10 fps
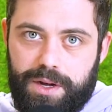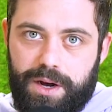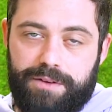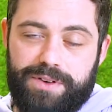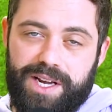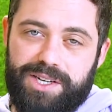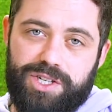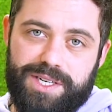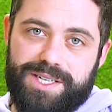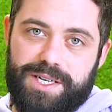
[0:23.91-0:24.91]
of
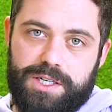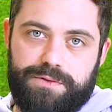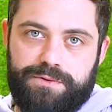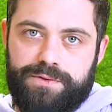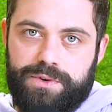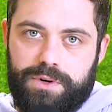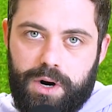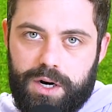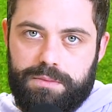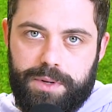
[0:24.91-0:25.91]
each successive
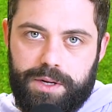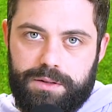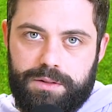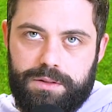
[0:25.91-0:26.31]
heartbeat.